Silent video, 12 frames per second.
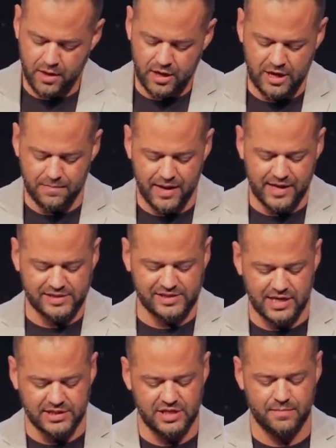it makes
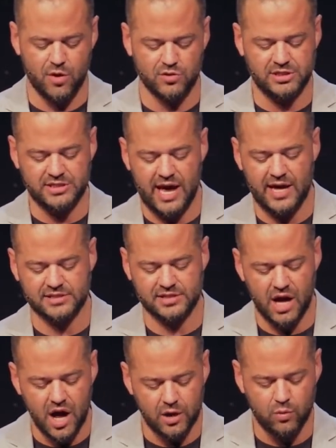sense that Moses asked
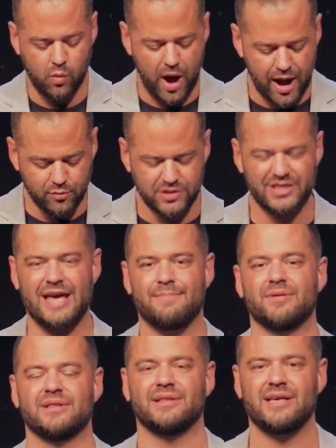God, Why would they
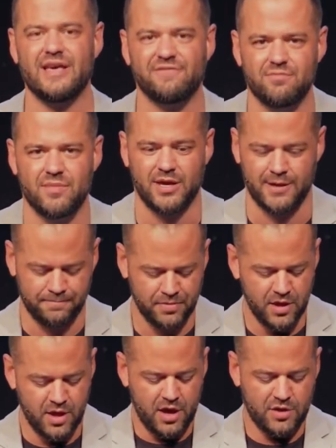believe me?
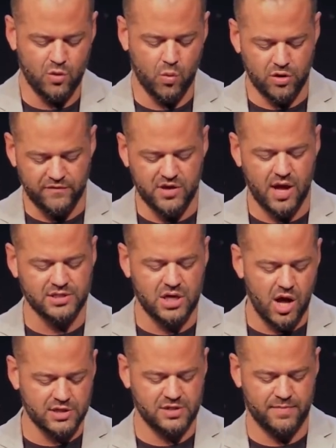And the Word of God
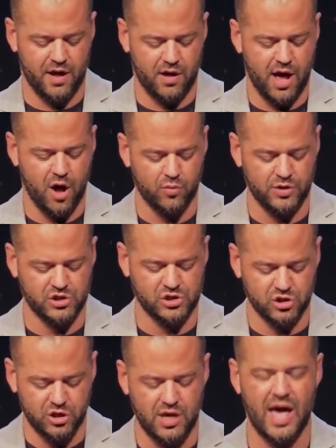talks about how we
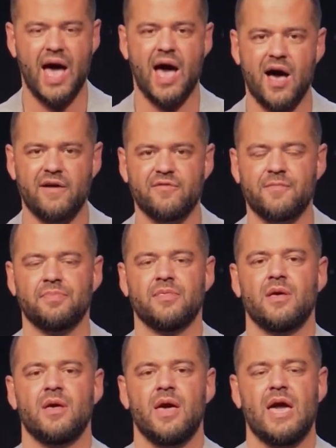should have
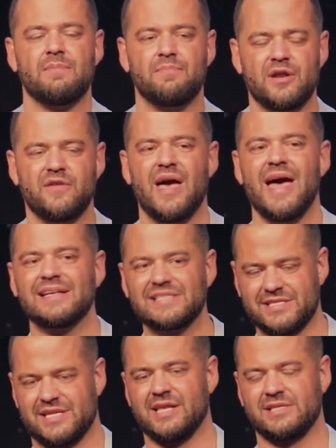a bit of
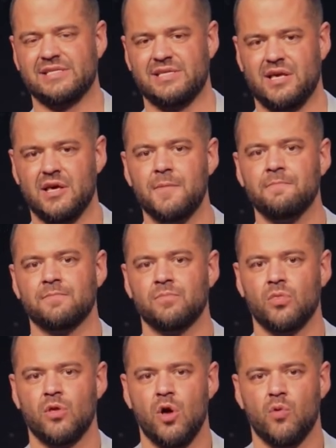hesitancy
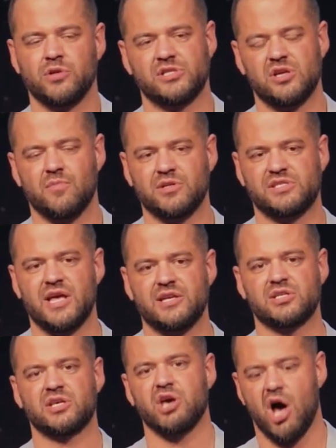when someone
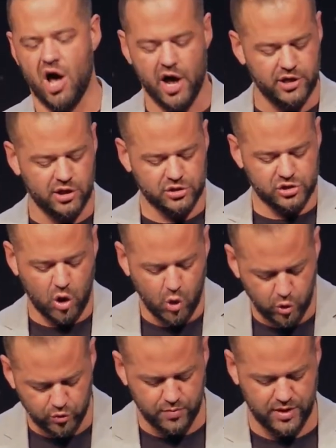says, God
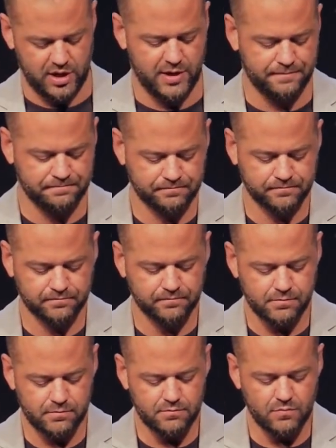told me.
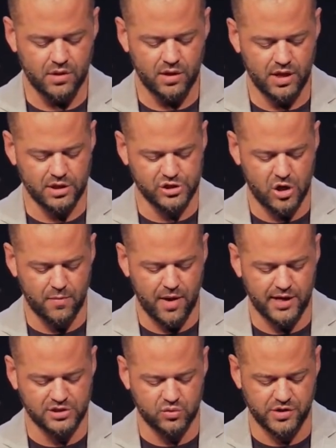In
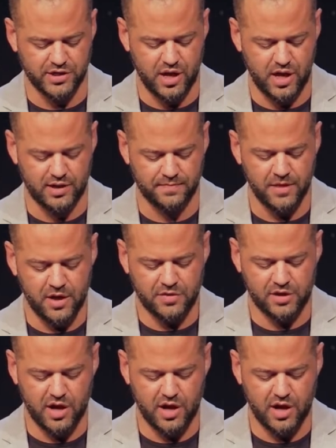Jeremiah 29, the